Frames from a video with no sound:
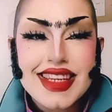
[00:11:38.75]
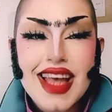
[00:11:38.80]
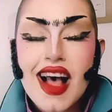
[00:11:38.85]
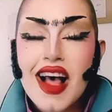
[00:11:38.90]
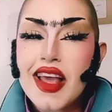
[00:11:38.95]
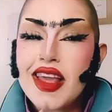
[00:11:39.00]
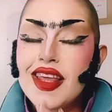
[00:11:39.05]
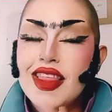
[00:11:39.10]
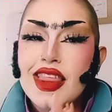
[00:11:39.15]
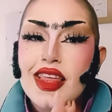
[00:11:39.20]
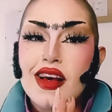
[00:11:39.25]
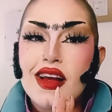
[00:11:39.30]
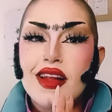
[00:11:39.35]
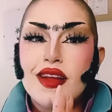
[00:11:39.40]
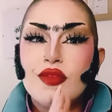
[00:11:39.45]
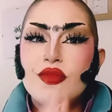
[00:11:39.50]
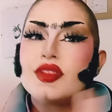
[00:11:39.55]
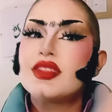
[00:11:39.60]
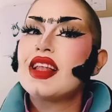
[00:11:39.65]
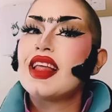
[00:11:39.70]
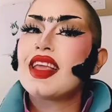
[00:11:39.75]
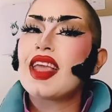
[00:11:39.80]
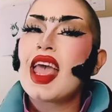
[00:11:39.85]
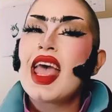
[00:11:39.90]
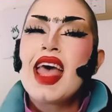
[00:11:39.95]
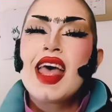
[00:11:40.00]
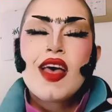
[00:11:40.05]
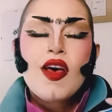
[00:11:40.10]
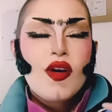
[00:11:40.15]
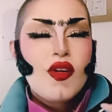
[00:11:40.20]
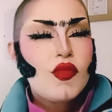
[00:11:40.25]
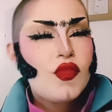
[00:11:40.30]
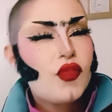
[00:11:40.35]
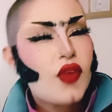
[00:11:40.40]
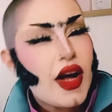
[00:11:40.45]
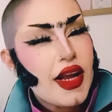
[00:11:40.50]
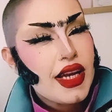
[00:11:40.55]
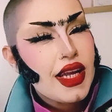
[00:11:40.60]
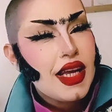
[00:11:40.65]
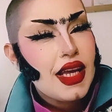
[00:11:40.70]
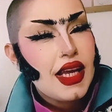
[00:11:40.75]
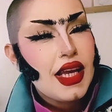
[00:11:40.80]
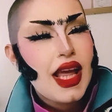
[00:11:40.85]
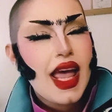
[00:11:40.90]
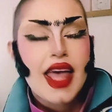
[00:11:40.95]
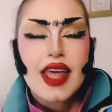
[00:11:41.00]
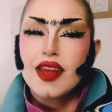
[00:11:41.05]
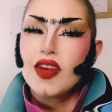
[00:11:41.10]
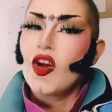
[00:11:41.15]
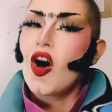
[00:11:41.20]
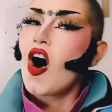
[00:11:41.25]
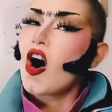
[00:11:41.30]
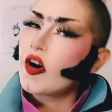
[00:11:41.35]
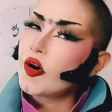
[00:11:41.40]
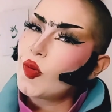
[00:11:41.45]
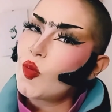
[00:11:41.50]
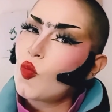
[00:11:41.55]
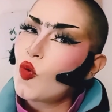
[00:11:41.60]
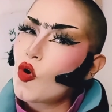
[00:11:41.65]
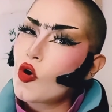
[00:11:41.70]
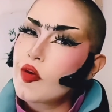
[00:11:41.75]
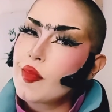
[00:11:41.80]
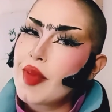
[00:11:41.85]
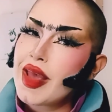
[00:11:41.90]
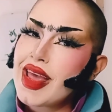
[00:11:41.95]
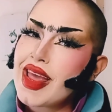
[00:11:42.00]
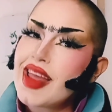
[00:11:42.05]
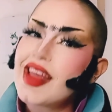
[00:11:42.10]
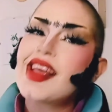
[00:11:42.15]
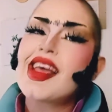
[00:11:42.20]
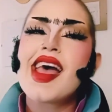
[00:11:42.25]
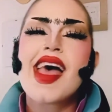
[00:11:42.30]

I thought it was like funny and heartwarming,